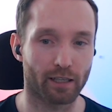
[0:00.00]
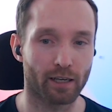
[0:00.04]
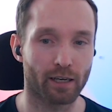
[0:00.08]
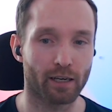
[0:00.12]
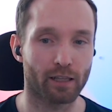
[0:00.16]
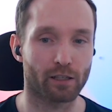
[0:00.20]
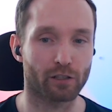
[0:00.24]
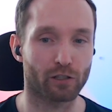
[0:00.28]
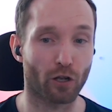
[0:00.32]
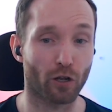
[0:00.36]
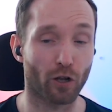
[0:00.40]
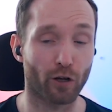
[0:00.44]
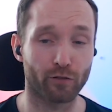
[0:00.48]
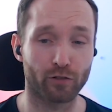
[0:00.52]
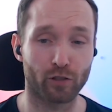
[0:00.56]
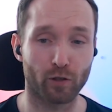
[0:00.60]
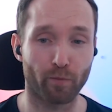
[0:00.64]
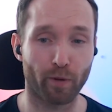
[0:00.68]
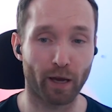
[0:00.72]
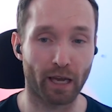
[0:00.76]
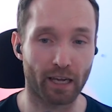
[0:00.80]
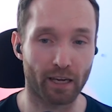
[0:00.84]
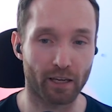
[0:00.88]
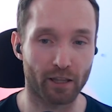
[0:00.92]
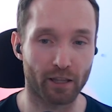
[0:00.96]
there's a lot of
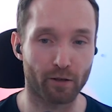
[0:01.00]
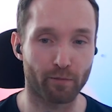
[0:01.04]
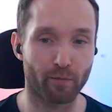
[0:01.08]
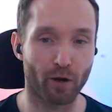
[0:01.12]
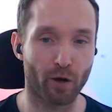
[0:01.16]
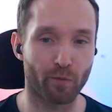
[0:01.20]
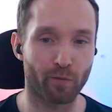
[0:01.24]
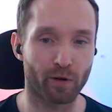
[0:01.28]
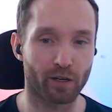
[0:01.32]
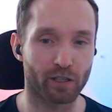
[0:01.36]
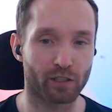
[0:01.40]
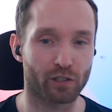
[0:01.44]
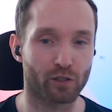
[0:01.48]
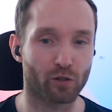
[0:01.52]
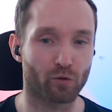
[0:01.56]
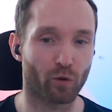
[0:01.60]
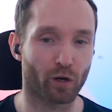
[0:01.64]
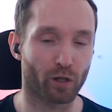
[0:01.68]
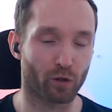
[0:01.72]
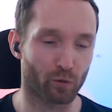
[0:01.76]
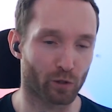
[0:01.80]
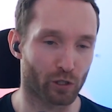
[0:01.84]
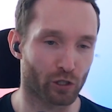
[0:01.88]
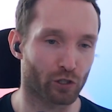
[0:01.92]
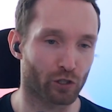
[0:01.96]
debate at the moment as to whether
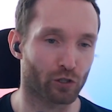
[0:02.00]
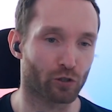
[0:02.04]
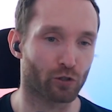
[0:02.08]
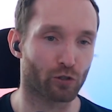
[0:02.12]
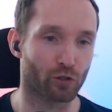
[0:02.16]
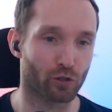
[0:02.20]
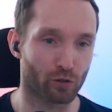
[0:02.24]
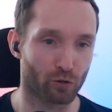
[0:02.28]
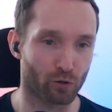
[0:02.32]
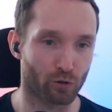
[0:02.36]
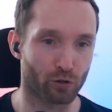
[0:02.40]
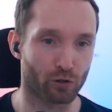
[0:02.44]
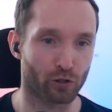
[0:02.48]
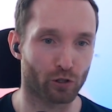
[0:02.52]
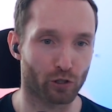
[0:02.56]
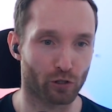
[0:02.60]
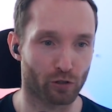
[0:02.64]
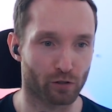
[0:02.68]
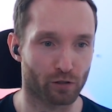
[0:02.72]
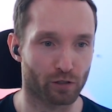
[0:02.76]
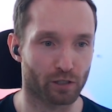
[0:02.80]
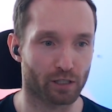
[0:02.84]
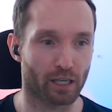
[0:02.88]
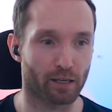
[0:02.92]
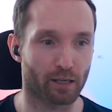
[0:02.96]
we should or
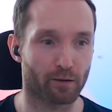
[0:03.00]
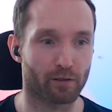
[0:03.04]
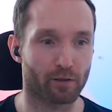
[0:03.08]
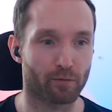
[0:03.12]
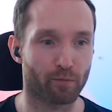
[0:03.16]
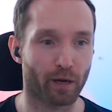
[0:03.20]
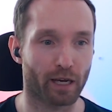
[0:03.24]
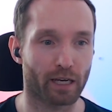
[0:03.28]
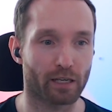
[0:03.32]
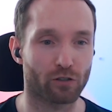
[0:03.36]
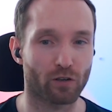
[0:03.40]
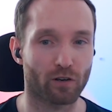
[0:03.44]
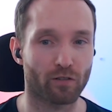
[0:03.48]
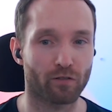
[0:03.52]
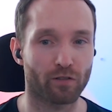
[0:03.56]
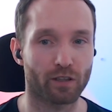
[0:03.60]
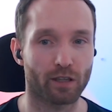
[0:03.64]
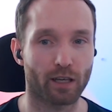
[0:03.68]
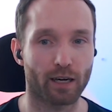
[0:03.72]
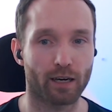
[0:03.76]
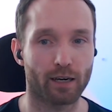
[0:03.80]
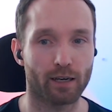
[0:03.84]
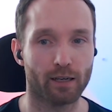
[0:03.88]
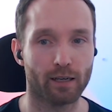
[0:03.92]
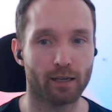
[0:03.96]
shouldn't send paid traffic
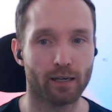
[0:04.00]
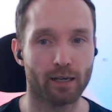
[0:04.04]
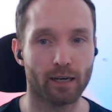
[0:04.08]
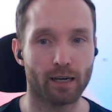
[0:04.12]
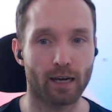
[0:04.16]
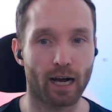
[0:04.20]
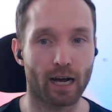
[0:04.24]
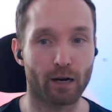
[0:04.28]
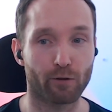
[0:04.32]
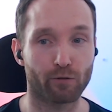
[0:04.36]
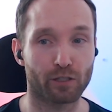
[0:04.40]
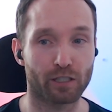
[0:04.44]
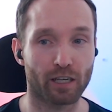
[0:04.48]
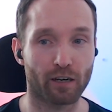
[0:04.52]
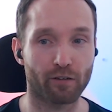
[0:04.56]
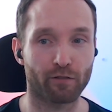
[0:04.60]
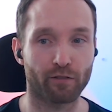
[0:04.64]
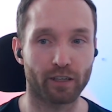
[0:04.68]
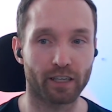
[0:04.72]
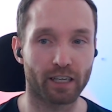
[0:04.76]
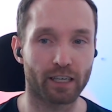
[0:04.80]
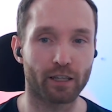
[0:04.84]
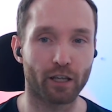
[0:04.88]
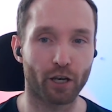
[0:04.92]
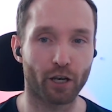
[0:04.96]
there. I was
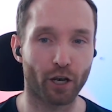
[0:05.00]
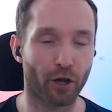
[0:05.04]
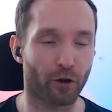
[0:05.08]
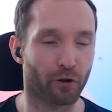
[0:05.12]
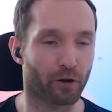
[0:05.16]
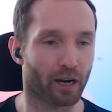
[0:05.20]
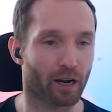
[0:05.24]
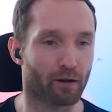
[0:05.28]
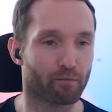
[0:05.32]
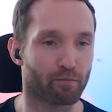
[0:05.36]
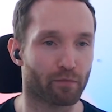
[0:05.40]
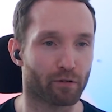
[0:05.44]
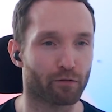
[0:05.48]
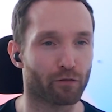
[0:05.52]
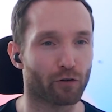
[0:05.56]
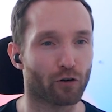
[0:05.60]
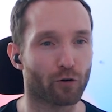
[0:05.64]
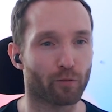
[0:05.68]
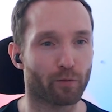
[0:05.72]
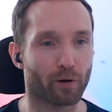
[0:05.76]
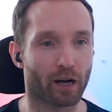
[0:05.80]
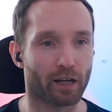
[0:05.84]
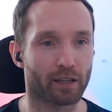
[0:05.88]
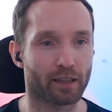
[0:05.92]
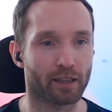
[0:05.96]
definitely in the no camp before,
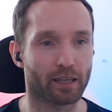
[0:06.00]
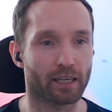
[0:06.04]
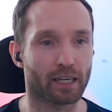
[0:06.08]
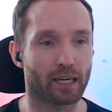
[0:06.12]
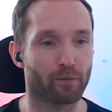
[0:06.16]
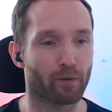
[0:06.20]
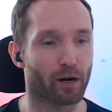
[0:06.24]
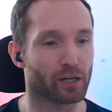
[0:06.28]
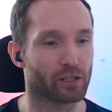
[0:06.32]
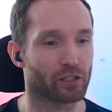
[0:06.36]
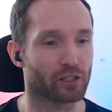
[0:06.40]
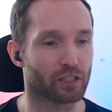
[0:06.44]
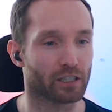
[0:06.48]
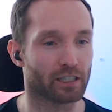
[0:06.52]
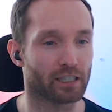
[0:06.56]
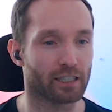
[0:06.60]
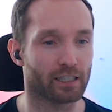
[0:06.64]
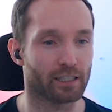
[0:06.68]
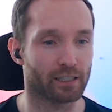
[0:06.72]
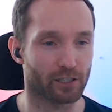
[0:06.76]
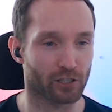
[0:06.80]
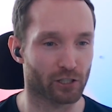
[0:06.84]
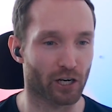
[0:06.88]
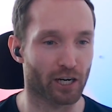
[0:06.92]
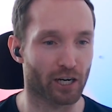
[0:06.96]
but I think I'm actually
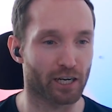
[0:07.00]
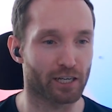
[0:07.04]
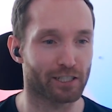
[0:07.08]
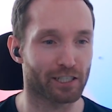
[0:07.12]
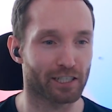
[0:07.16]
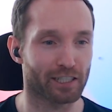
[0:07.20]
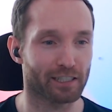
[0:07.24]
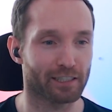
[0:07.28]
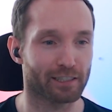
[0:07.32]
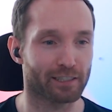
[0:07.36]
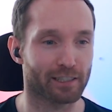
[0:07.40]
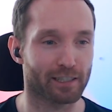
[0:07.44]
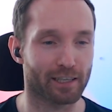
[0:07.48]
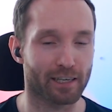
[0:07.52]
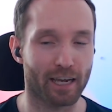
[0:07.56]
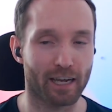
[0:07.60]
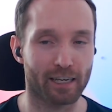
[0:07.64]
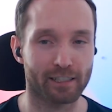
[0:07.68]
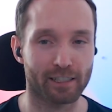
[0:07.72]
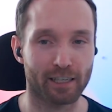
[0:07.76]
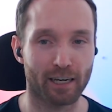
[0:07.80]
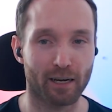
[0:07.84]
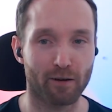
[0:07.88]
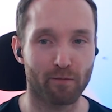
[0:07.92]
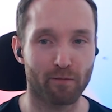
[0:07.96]
changing to the
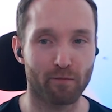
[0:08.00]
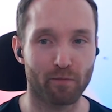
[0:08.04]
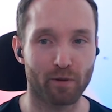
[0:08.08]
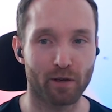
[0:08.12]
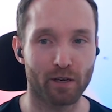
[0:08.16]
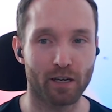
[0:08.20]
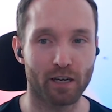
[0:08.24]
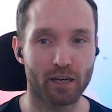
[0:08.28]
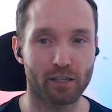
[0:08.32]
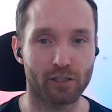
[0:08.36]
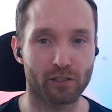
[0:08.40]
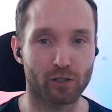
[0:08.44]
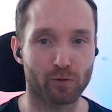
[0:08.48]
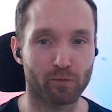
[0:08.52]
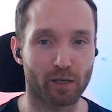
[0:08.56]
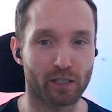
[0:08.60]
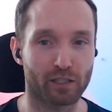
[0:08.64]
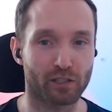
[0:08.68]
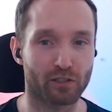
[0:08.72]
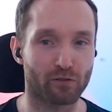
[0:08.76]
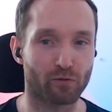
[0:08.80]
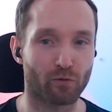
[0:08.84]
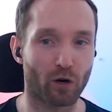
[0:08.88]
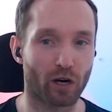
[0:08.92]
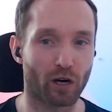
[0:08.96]
yes camp just based
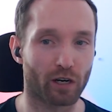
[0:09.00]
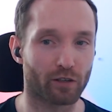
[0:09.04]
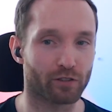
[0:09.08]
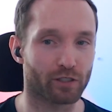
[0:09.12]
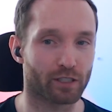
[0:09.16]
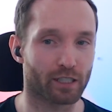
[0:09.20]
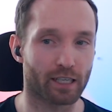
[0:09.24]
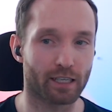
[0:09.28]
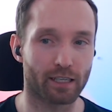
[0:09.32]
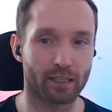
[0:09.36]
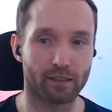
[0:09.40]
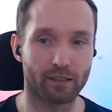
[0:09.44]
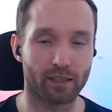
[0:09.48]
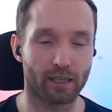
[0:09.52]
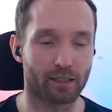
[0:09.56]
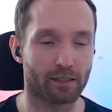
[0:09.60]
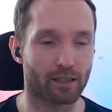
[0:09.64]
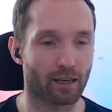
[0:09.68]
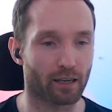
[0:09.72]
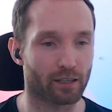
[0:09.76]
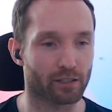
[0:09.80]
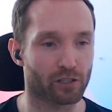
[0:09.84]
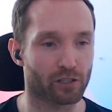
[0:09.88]
on what I've seen in the last